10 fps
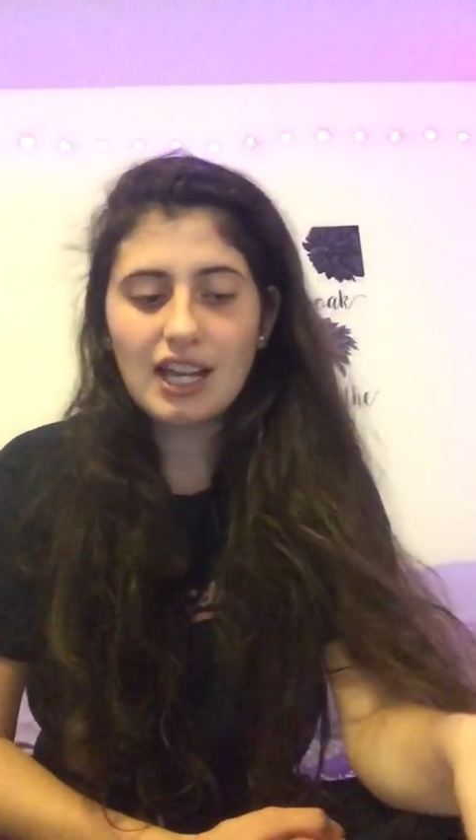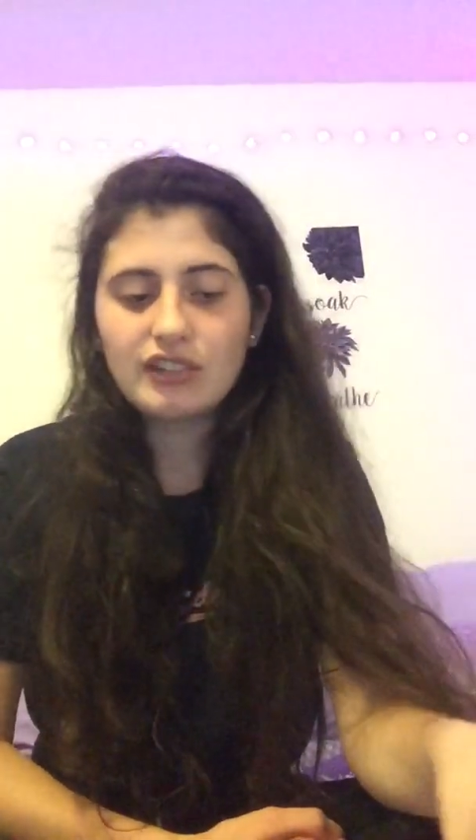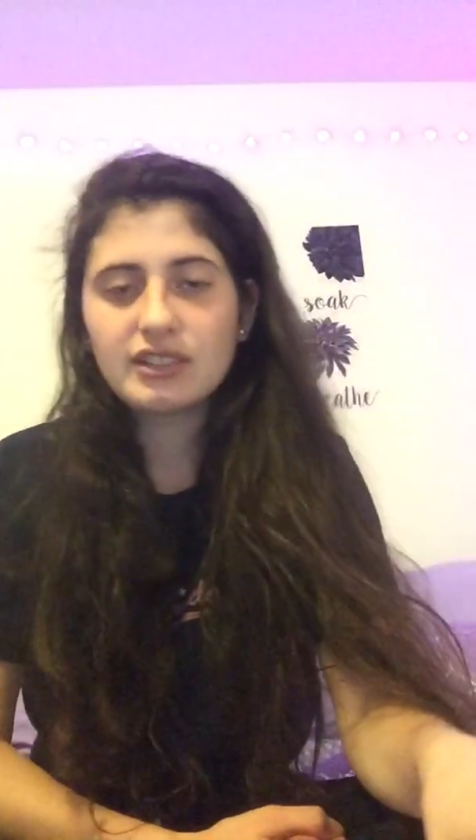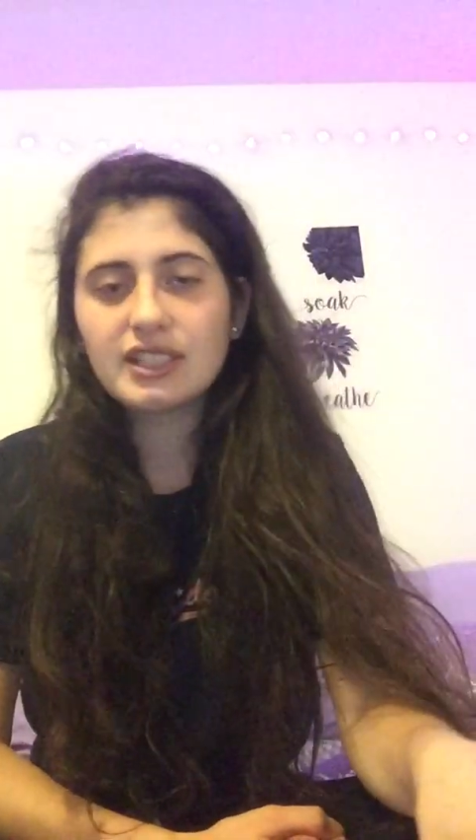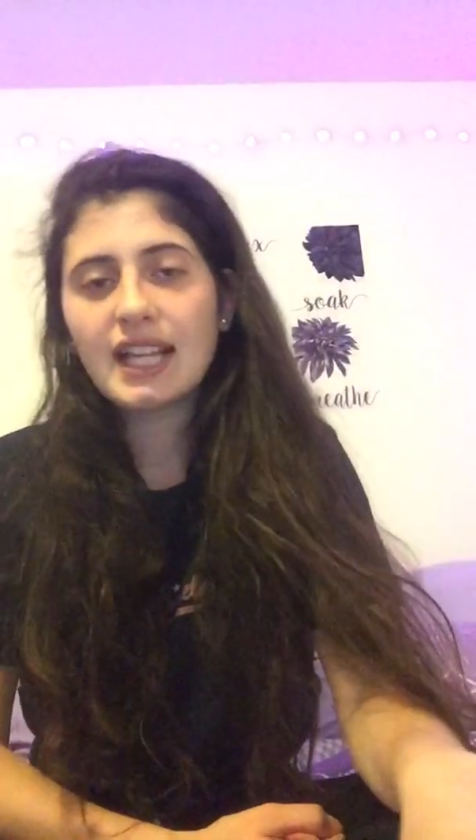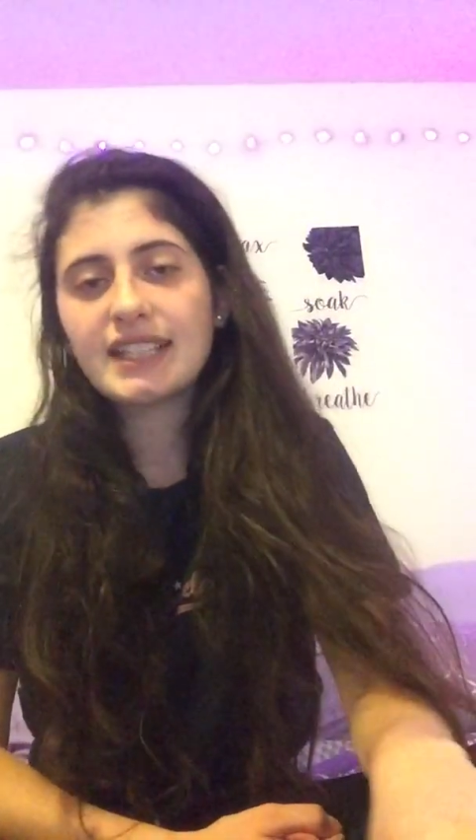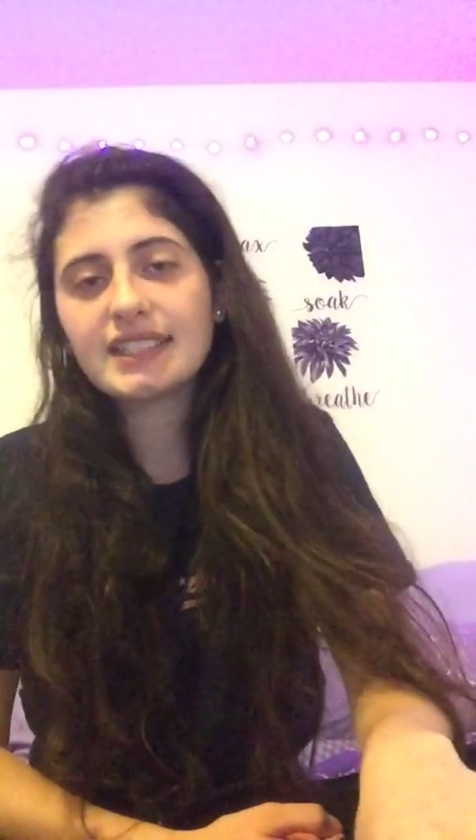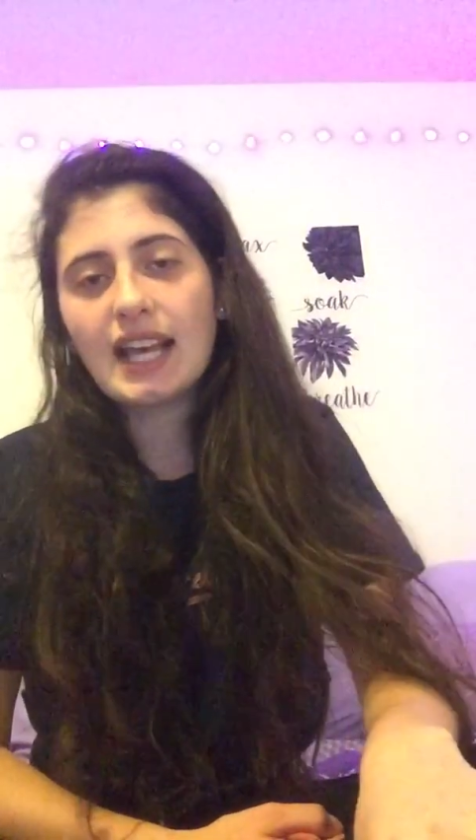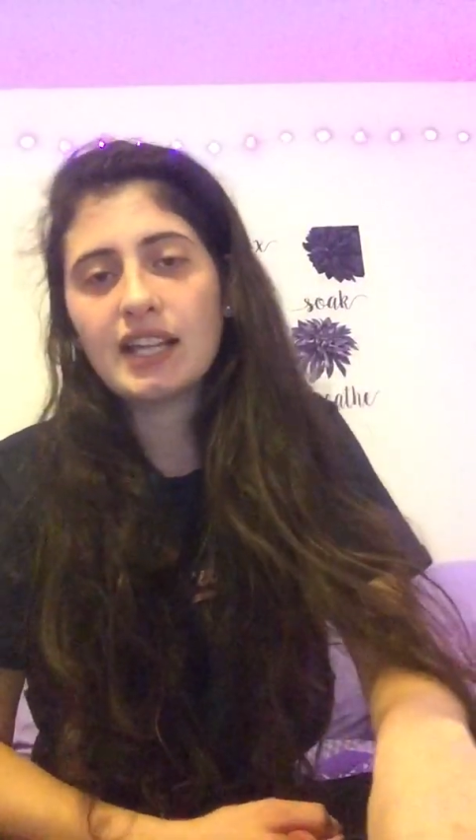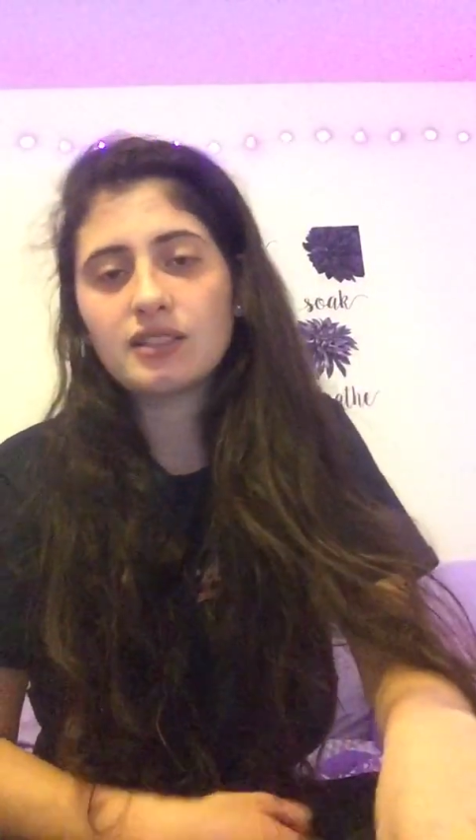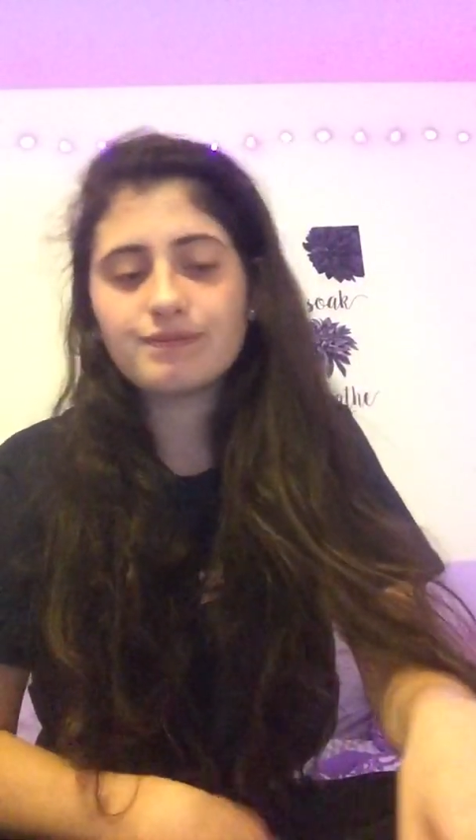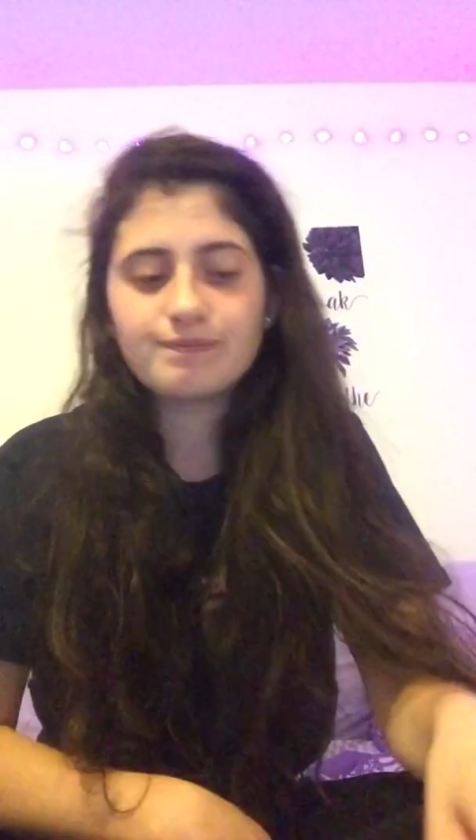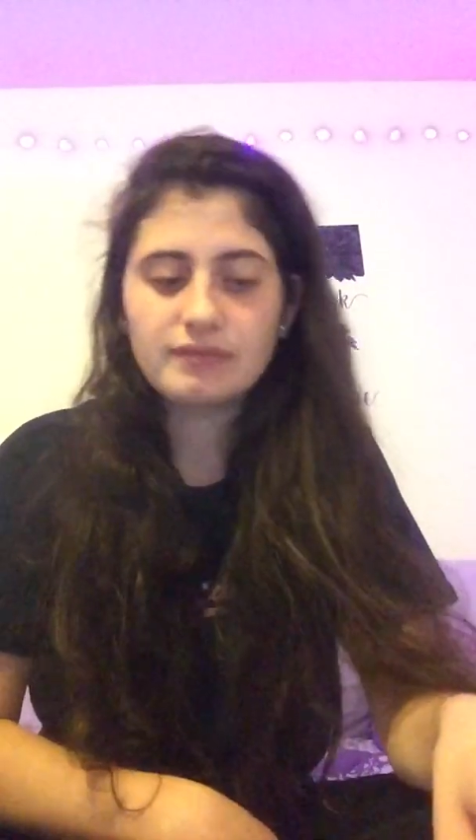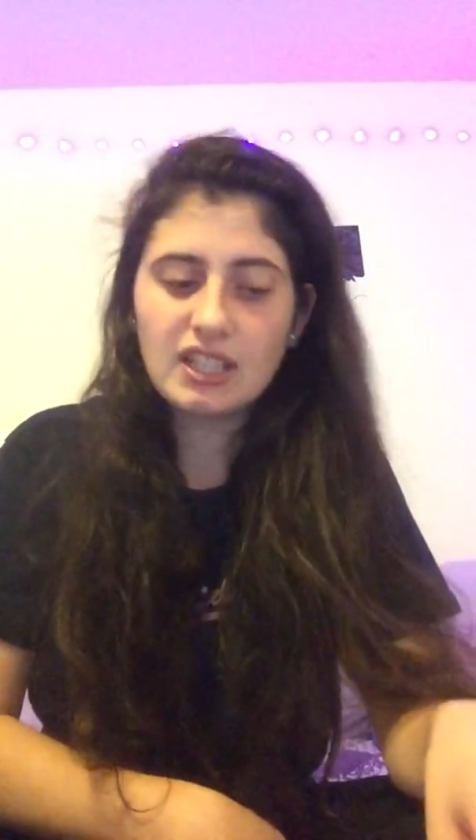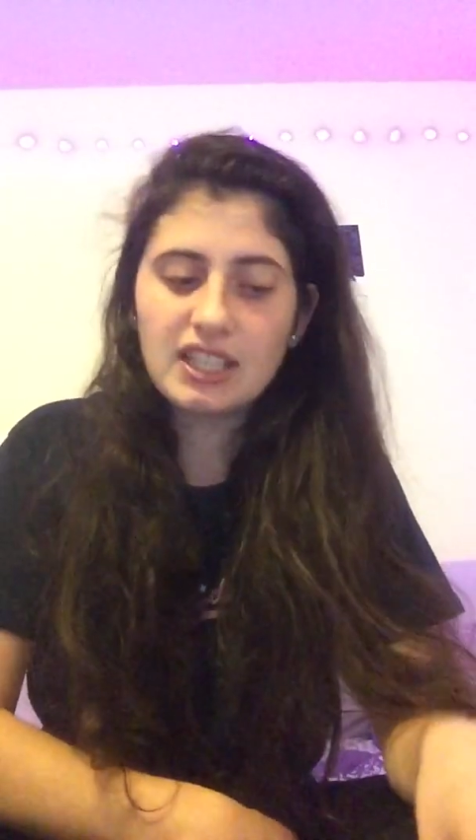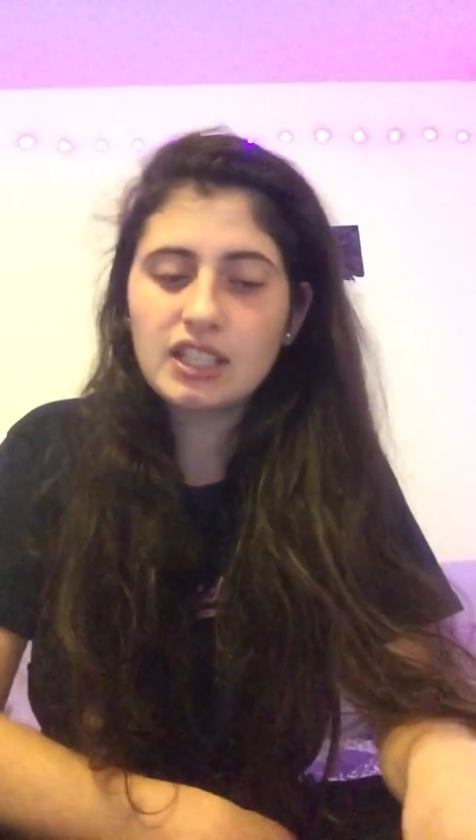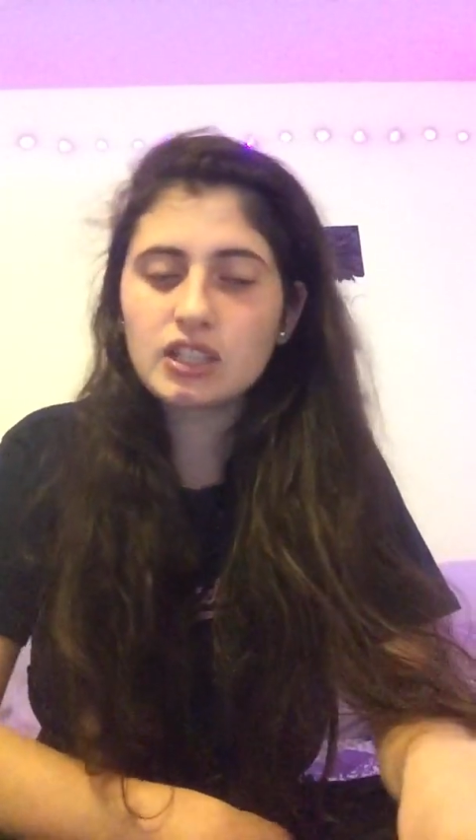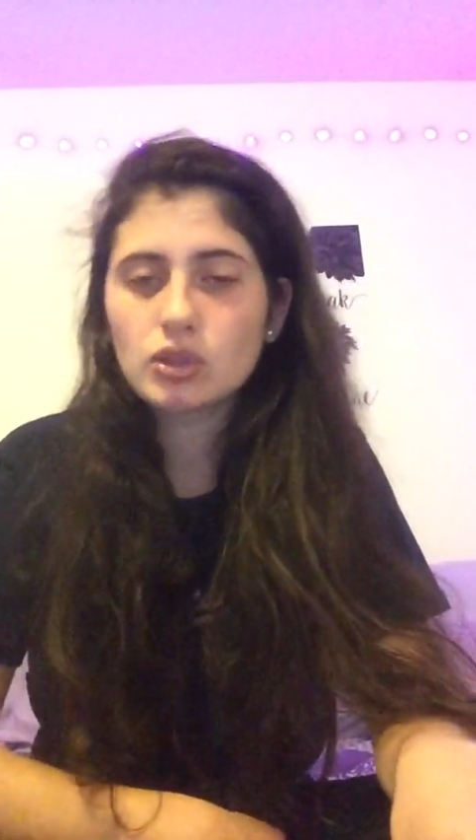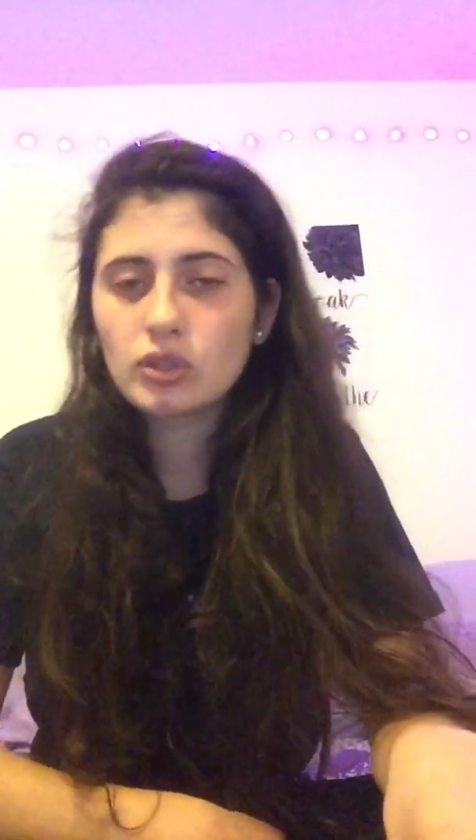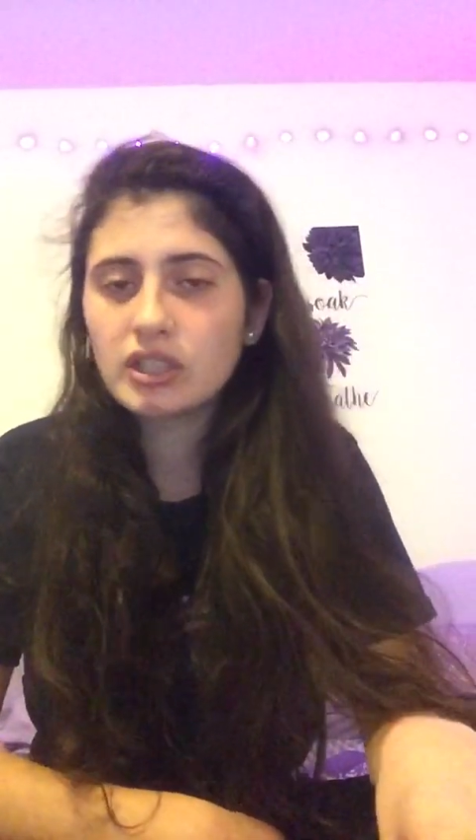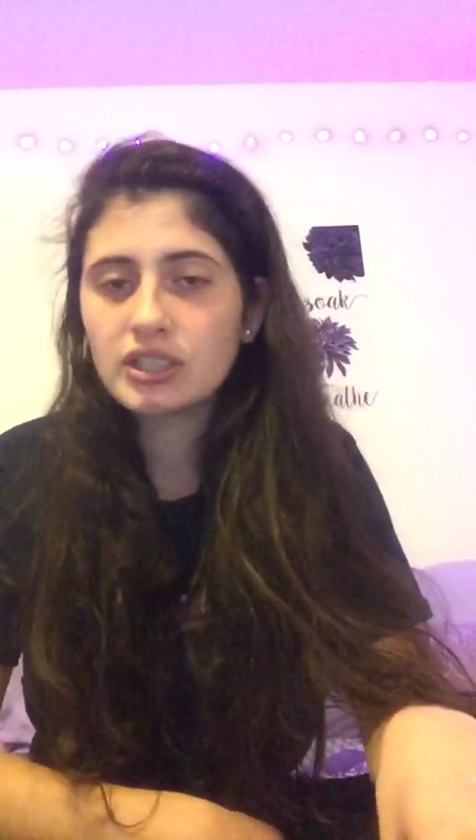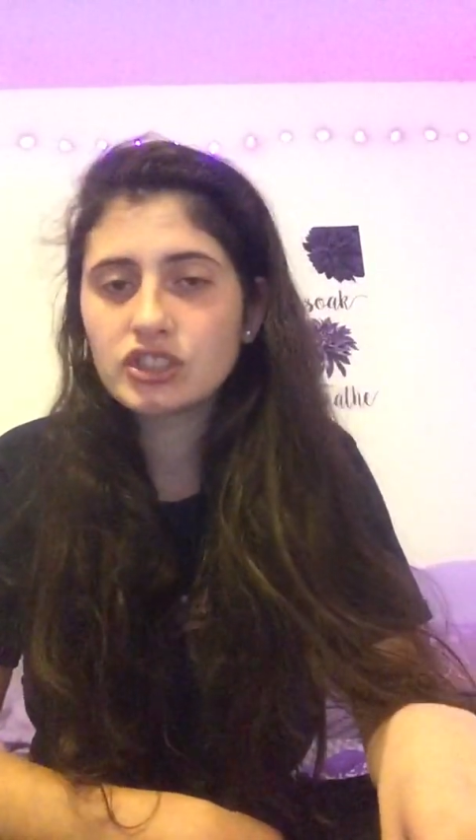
I realized that eating disorder